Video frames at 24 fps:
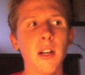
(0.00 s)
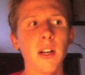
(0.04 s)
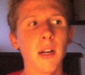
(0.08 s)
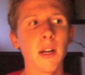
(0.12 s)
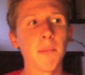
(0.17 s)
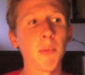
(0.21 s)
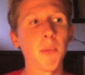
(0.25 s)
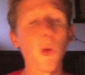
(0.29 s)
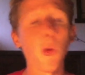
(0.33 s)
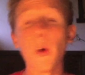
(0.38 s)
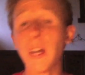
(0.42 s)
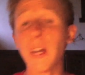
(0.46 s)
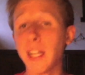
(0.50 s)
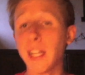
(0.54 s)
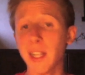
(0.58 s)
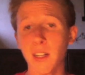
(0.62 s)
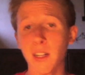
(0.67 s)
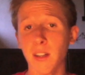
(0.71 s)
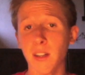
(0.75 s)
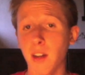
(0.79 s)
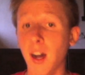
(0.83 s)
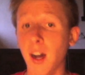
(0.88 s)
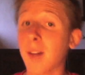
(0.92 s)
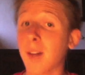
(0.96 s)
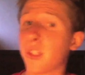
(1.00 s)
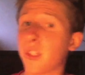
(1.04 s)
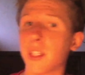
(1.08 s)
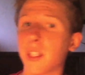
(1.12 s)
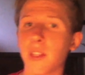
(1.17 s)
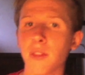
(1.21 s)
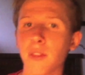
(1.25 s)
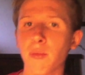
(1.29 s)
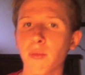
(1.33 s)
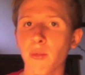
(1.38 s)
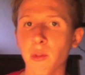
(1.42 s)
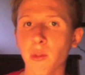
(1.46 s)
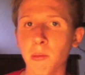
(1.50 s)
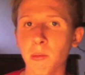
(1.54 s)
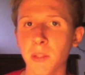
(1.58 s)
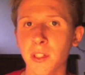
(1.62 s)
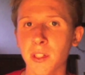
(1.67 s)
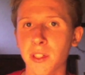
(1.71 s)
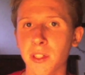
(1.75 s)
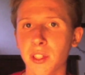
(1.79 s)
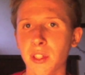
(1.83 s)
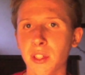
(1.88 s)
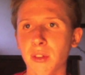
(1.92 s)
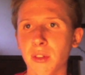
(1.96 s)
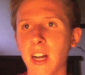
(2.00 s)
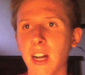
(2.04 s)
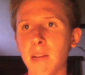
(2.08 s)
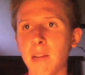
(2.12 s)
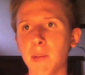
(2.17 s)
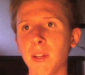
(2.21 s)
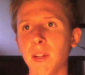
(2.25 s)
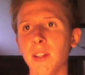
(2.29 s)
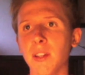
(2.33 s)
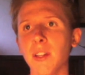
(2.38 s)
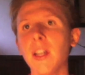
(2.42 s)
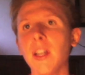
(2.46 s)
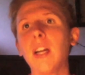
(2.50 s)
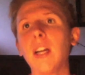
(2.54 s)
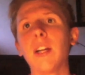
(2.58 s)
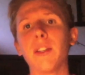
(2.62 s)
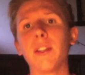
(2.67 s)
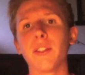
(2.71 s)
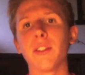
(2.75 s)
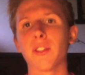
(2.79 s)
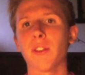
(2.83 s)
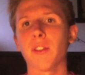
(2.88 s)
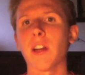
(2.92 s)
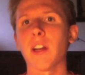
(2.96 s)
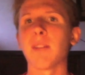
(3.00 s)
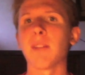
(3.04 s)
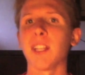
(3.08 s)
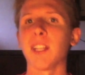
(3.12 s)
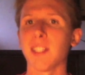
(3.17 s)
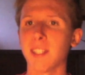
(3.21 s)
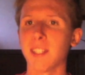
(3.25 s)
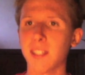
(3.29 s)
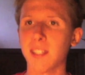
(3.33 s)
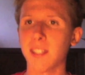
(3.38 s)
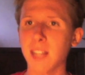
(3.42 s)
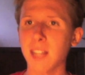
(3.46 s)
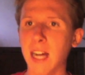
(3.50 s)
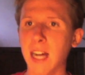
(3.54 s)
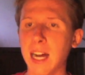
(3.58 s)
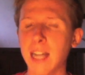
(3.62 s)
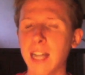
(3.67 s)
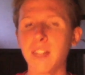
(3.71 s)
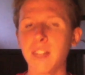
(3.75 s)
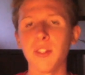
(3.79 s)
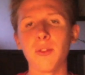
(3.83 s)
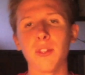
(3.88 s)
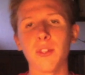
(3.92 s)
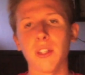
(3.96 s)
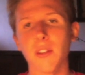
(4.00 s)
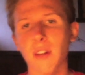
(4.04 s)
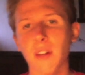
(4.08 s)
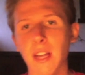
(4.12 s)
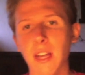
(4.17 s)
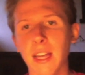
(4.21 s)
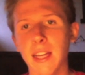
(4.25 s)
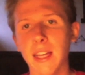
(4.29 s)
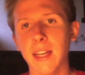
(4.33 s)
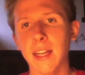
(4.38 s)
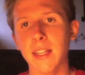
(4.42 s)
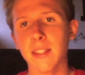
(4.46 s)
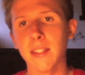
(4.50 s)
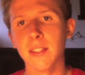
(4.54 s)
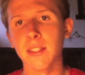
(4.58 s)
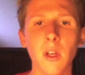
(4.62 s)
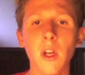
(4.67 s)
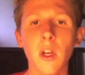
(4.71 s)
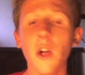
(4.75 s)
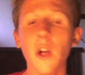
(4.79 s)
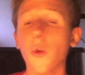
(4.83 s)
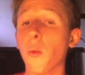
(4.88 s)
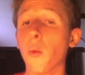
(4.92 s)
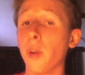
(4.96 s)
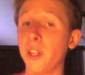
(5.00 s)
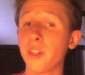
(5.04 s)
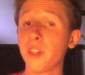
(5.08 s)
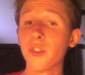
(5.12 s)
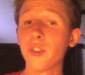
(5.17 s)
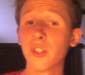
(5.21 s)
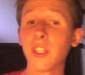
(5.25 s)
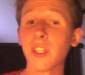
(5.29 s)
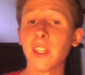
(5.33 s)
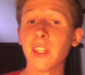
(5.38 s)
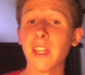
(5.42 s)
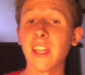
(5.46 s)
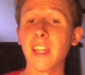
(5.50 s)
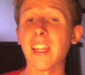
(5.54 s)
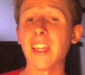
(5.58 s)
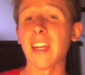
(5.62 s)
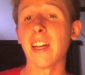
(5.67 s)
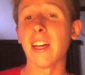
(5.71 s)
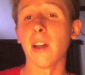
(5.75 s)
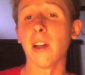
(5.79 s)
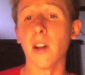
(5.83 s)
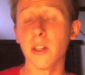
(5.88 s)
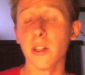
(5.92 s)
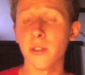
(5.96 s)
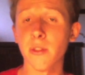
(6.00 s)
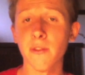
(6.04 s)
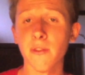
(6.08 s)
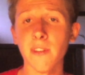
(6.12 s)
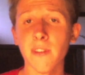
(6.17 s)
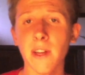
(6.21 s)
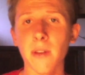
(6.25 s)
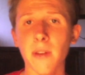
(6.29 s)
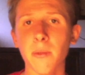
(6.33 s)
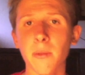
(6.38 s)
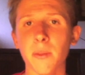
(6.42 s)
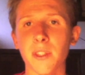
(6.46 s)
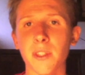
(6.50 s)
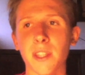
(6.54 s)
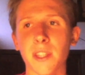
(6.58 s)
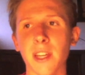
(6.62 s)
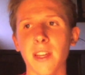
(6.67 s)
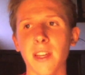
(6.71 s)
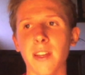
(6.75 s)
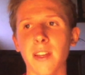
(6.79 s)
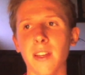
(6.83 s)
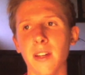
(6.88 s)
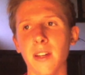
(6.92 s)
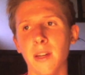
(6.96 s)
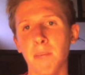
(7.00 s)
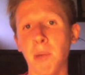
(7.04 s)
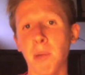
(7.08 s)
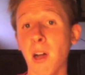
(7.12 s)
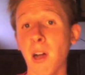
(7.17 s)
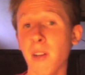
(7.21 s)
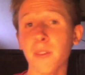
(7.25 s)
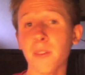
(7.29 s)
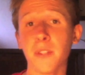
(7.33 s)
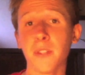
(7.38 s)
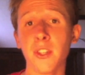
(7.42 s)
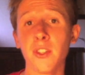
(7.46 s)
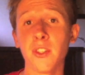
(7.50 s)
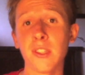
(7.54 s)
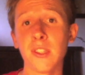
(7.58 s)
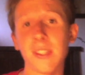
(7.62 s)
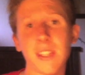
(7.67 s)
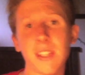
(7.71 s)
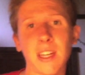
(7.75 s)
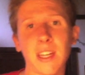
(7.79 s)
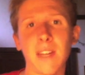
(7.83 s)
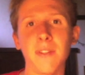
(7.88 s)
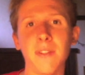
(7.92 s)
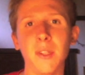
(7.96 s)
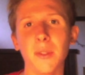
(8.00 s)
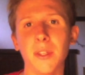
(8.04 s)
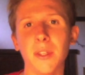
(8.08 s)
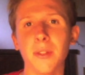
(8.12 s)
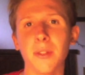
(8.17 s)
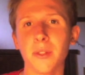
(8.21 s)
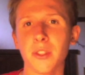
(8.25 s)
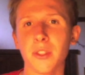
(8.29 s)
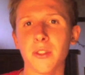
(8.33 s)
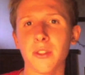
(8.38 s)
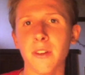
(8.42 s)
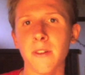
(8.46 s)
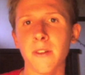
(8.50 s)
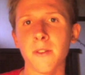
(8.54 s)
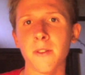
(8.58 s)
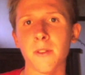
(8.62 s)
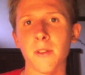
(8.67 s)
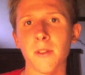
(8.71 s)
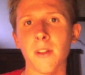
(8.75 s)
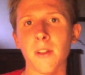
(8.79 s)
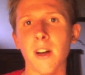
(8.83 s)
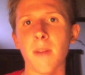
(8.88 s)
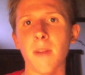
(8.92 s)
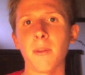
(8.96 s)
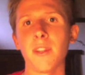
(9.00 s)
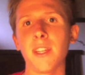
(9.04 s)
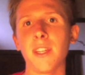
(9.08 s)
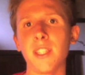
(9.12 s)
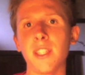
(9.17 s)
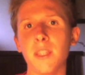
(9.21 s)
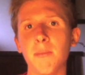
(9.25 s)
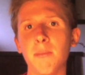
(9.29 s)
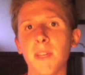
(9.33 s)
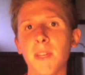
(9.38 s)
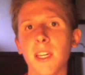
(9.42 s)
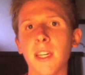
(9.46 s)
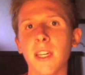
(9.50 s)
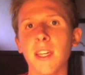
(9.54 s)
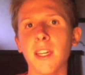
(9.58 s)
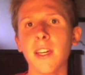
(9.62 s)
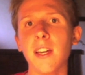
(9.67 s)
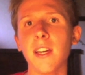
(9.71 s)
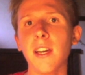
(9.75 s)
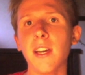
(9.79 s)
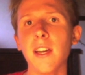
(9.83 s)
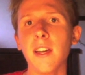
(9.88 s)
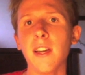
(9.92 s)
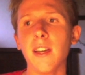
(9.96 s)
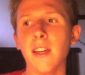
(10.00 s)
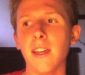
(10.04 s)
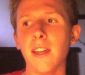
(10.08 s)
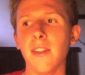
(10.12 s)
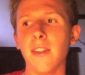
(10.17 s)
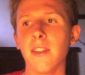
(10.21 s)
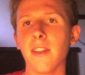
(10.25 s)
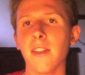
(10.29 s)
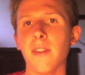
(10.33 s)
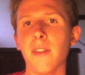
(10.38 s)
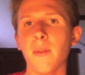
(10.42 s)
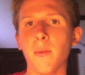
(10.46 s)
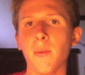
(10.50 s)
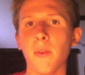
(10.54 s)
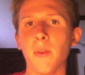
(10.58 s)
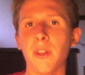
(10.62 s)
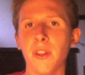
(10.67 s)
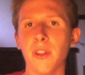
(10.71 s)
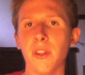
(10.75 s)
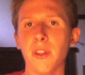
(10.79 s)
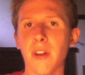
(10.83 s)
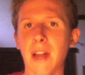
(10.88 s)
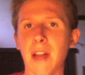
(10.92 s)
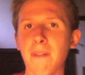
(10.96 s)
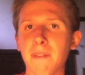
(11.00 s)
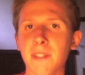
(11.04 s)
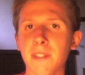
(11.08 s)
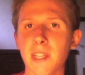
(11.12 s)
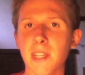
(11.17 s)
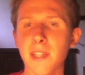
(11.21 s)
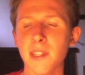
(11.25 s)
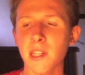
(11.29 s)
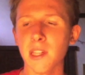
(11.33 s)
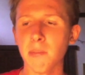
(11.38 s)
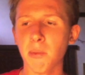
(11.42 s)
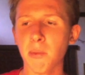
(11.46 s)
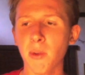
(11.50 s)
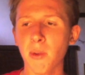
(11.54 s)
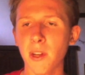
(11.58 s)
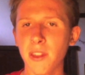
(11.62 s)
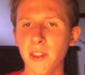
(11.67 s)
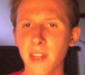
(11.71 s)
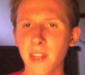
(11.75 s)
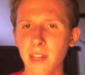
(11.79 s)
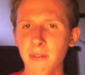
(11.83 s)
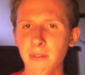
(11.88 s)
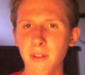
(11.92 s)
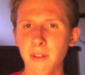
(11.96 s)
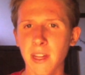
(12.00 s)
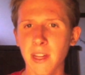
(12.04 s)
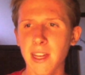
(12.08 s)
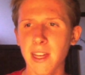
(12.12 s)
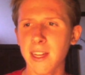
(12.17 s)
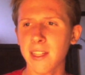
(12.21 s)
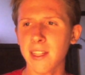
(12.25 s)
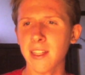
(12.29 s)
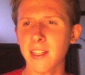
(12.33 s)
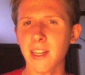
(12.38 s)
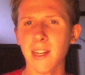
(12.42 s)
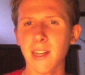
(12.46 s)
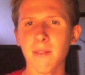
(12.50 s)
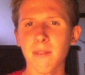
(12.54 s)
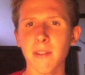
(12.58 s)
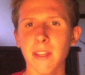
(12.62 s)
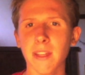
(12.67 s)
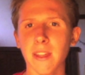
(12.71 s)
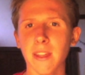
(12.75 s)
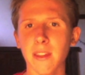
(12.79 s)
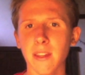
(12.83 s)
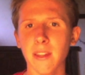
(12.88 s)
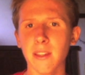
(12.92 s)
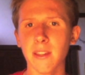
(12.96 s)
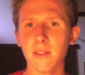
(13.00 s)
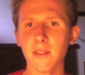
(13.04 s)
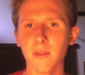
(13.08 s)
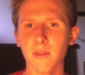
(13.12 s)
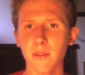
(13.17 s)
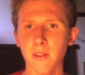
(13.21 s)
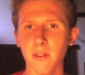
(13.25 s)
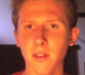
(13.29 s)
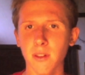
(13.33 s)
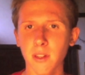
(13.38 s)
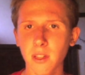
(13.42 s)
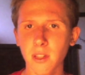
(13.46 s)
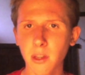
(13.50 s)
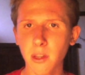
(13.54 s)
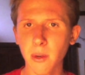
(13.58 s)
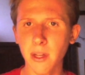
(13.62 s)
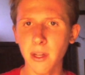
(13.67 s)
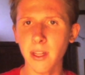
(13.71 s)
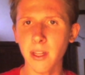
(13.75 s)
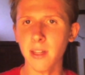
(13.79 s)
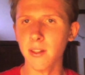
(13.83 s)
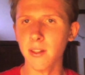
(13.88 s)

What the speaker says: pointing at an object in the room to describe it, describing its size using your hands. One interesting thing that I also found was that politicians kind of use illustrators a lot when they speak, in that when they're emphasizing a point, they have their hand kind of like this, or they're going